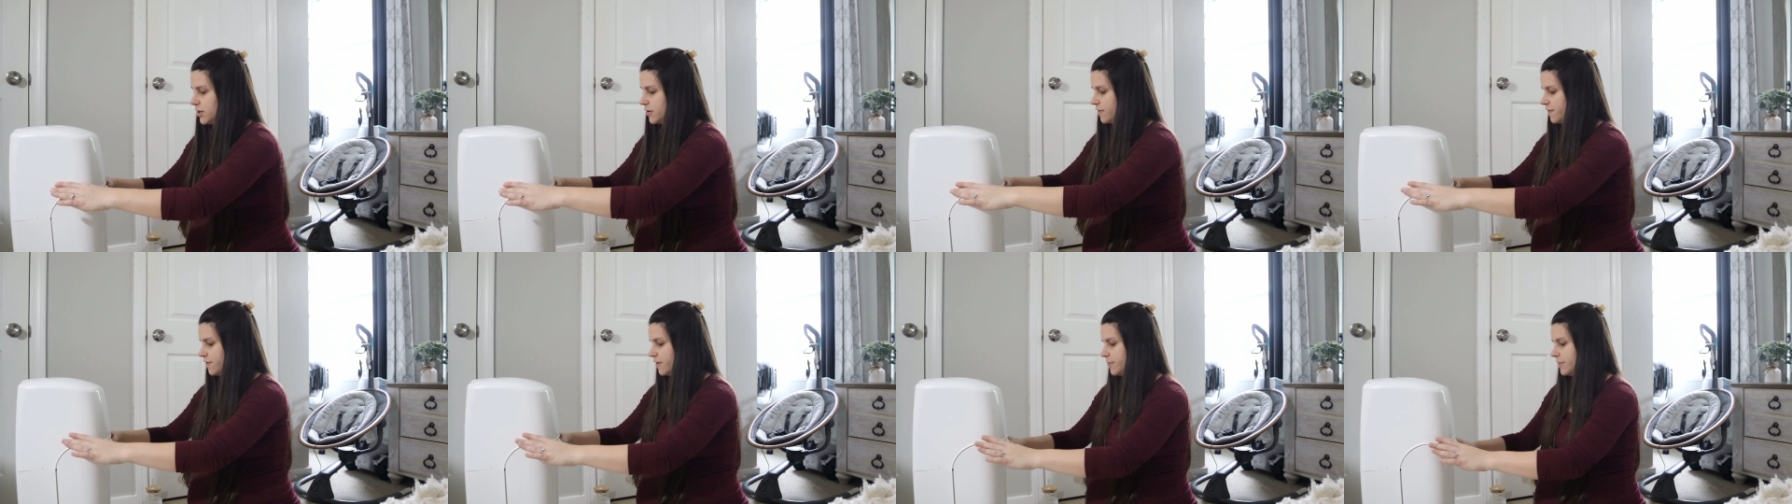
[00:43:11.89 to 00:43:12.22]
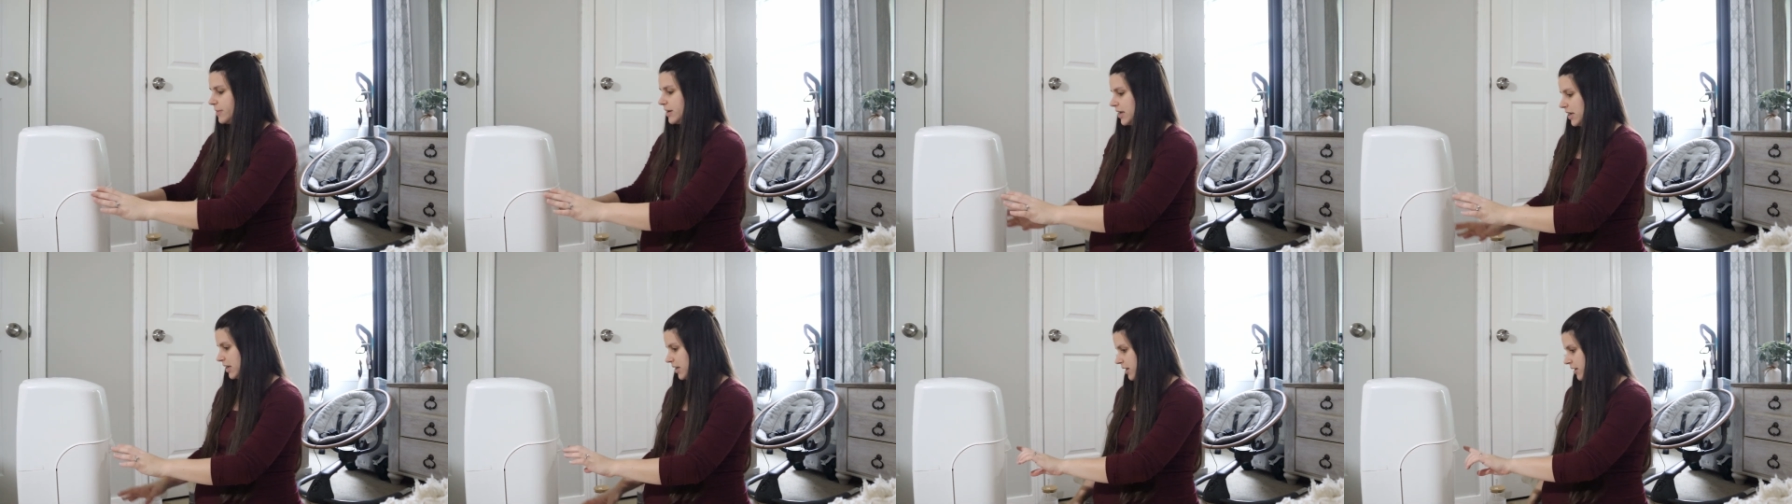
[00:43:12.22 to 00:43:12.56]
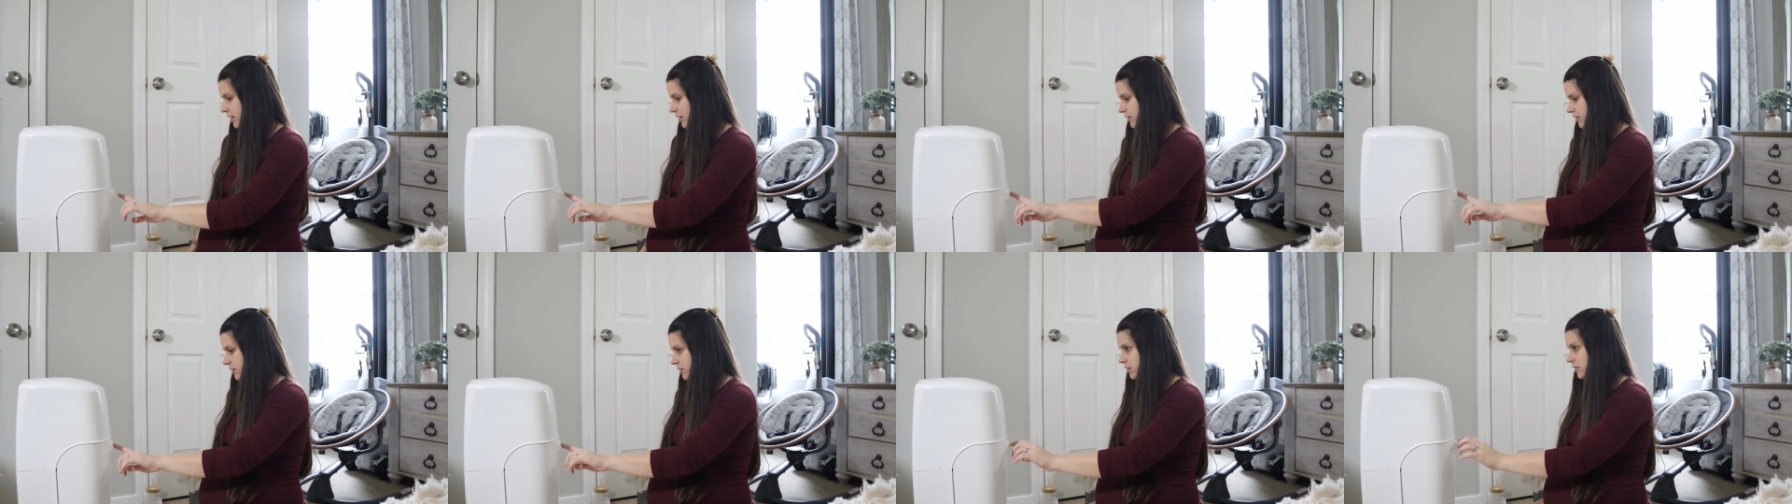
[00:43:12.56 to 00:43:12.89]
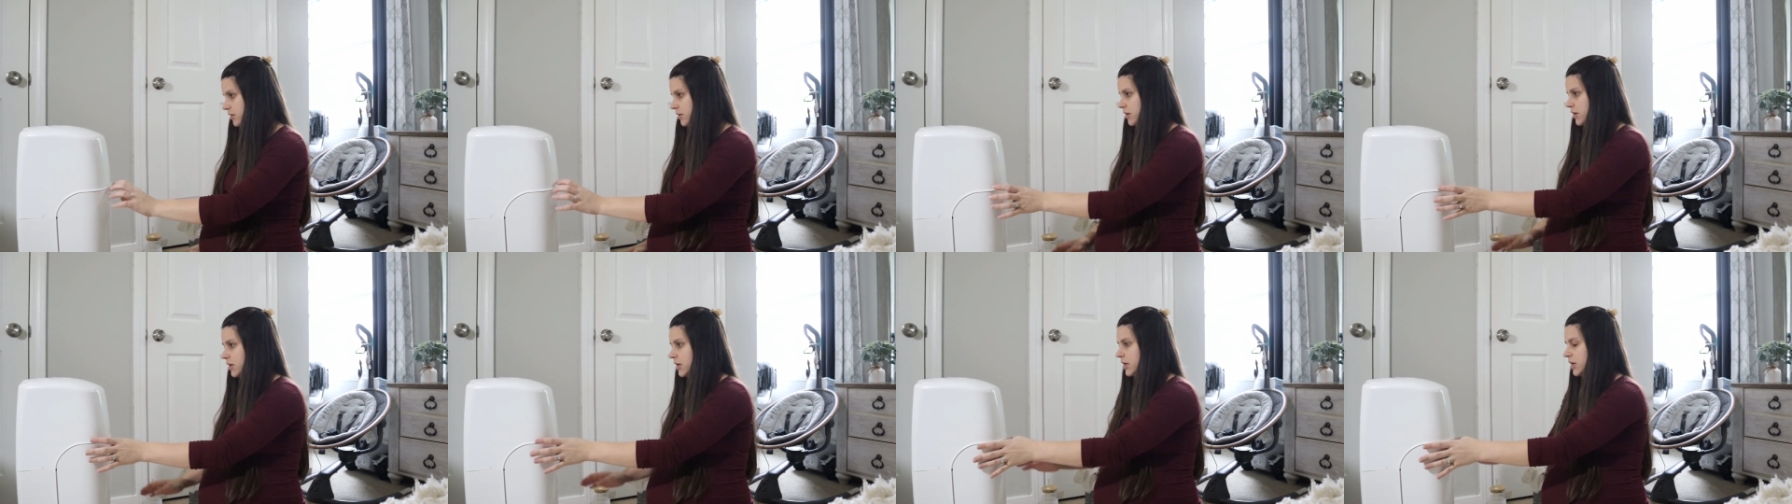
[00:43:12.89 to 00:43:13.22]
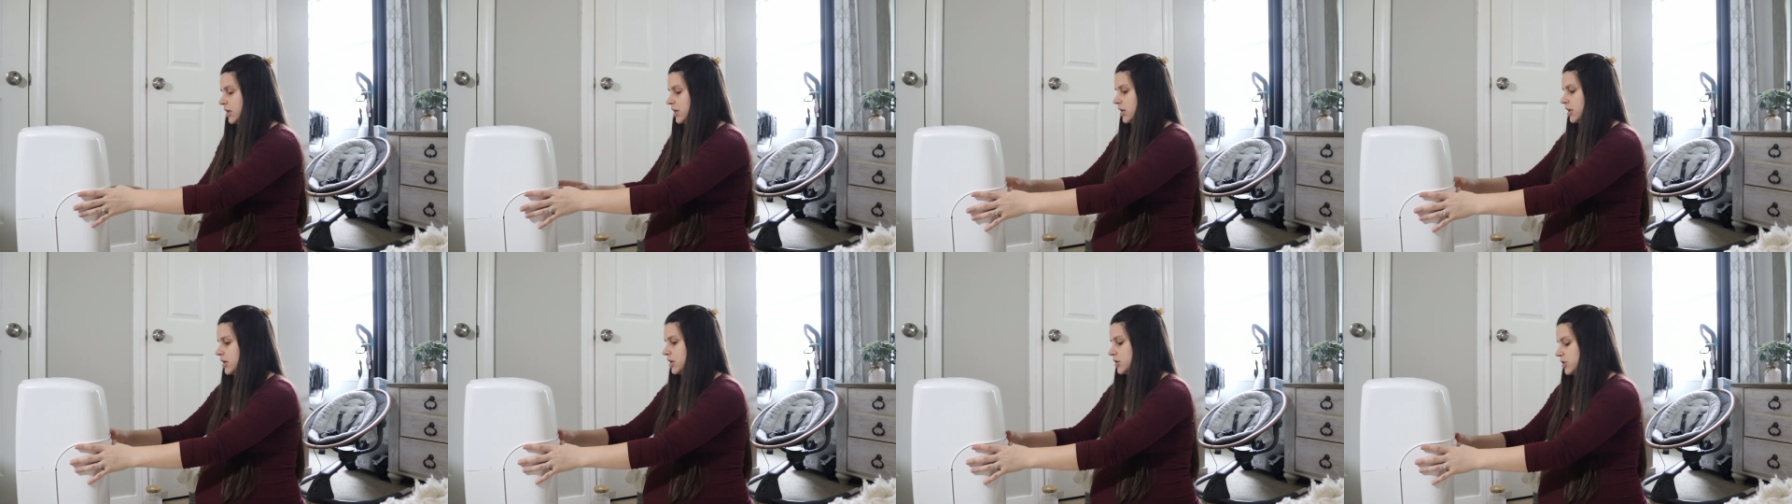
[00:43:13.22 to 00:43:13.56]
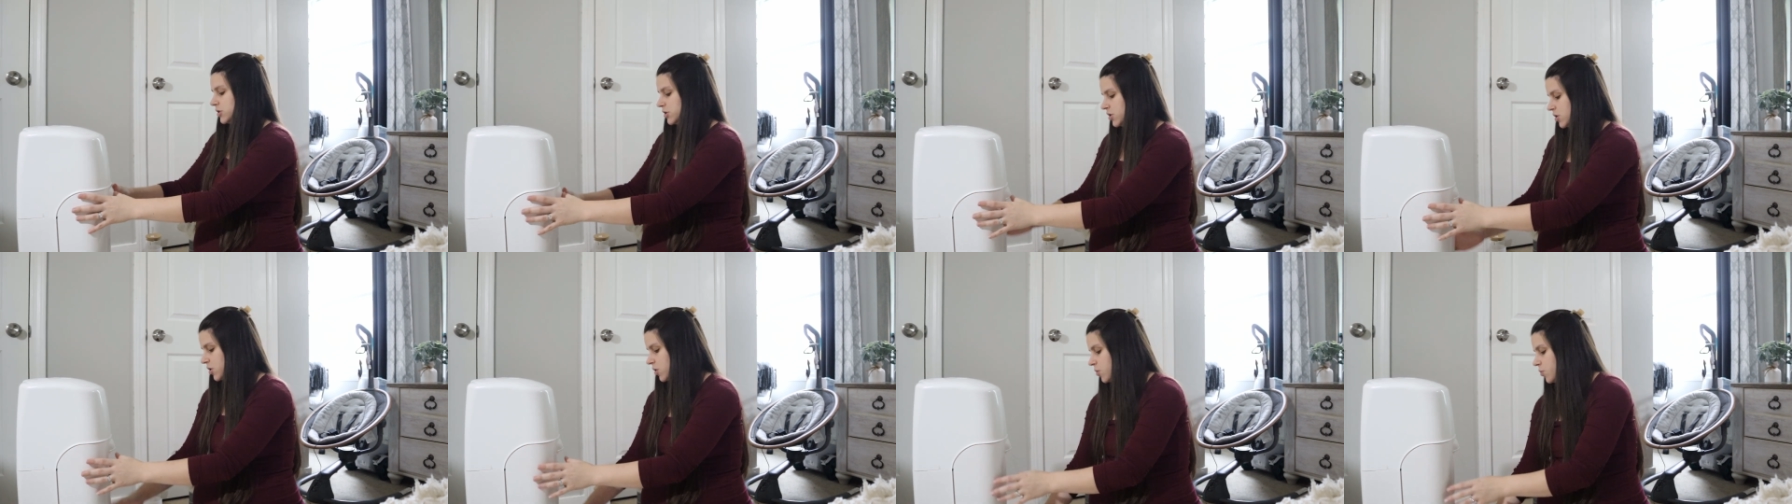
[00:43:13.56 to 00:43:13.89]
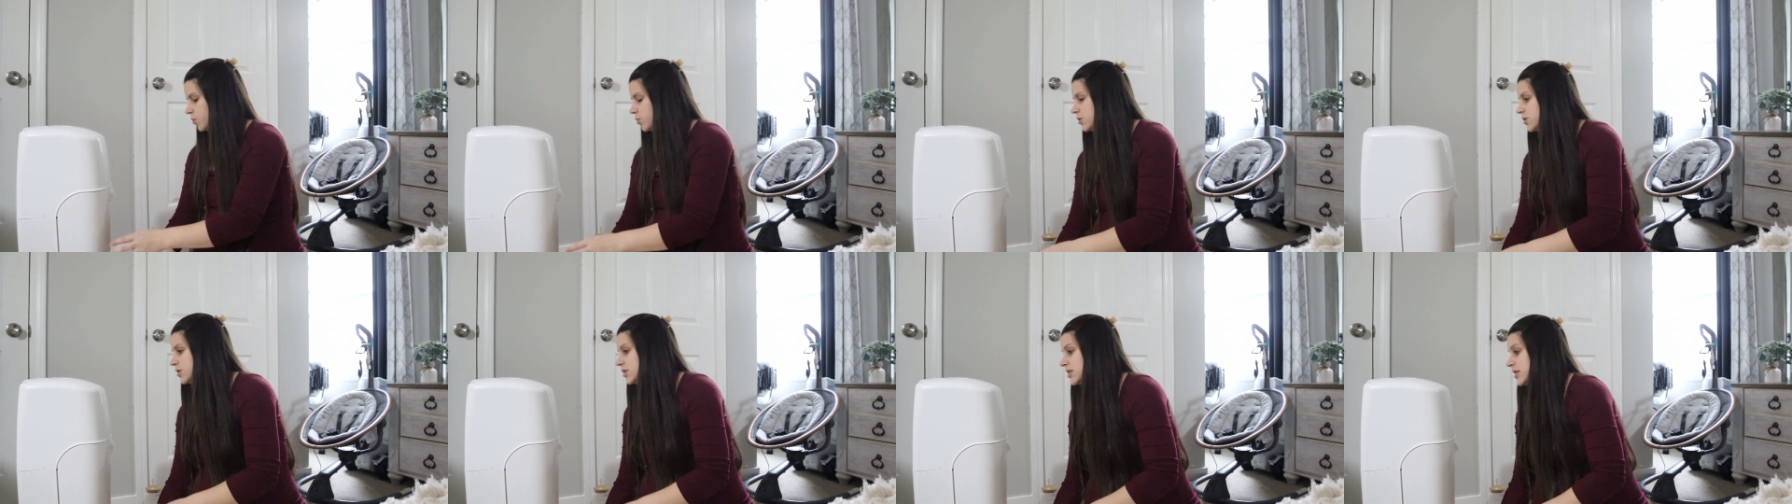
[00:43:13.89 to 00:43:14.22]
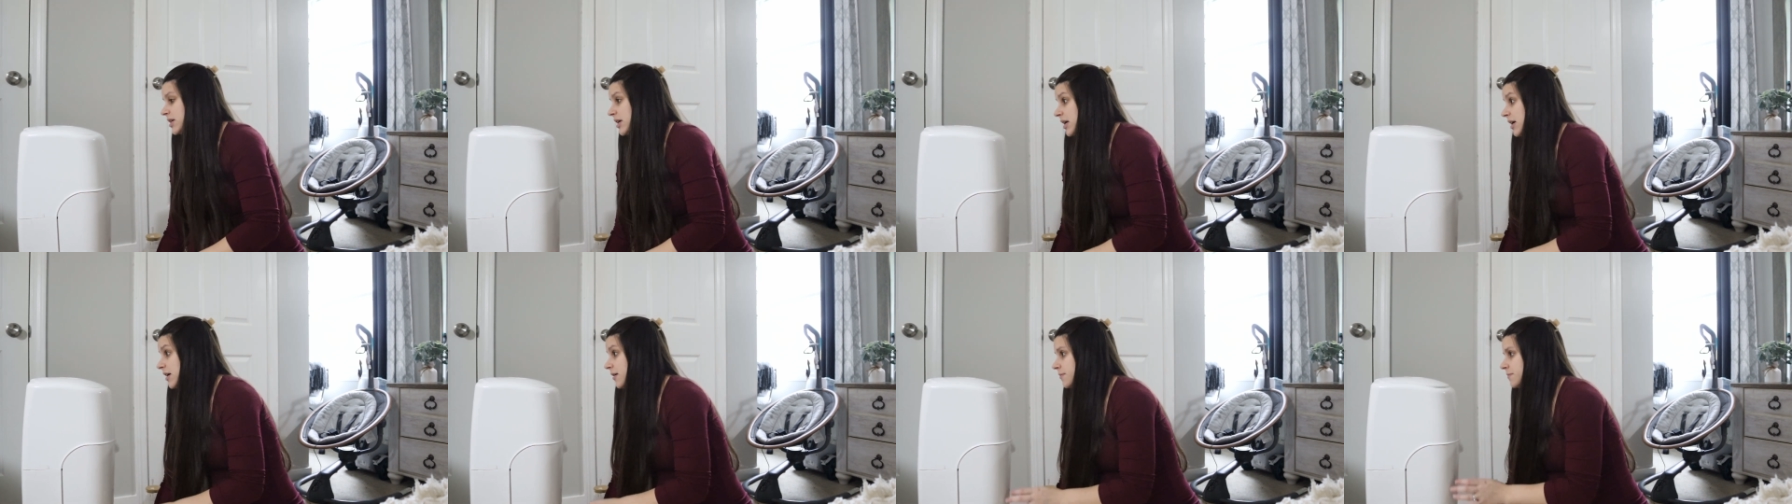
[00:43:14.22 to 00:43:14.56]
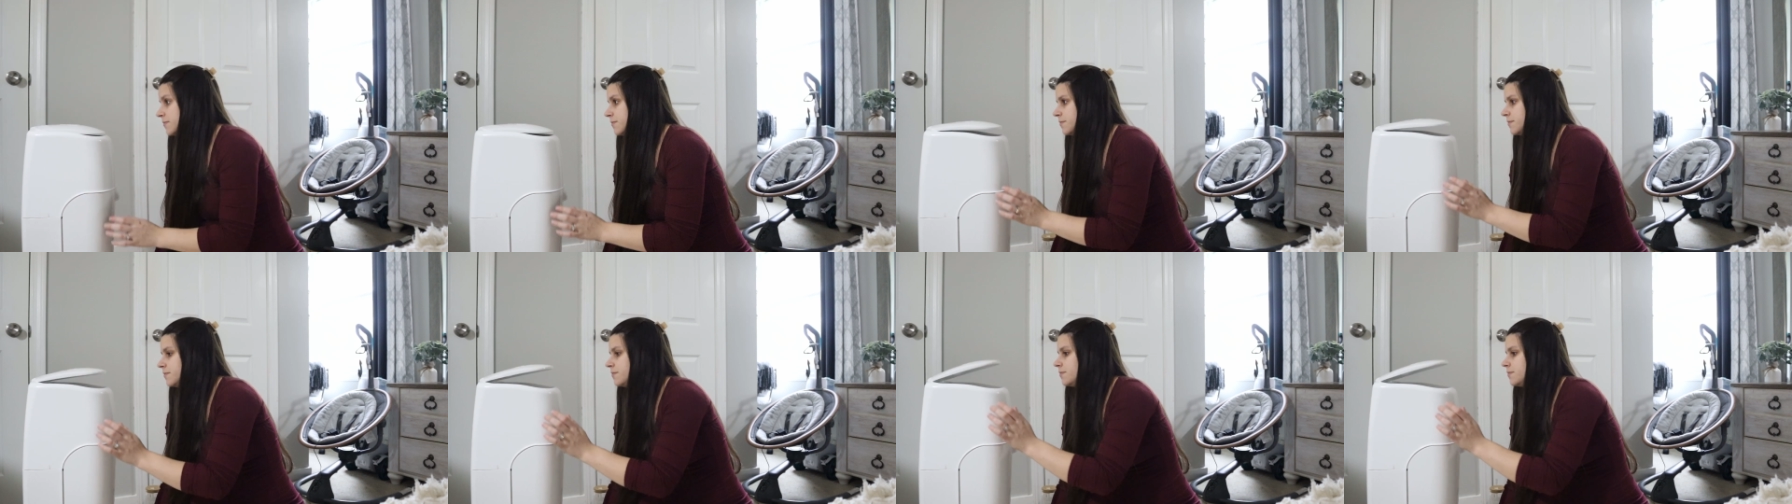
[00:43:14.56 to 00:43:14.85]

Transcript: for me. So, we'll see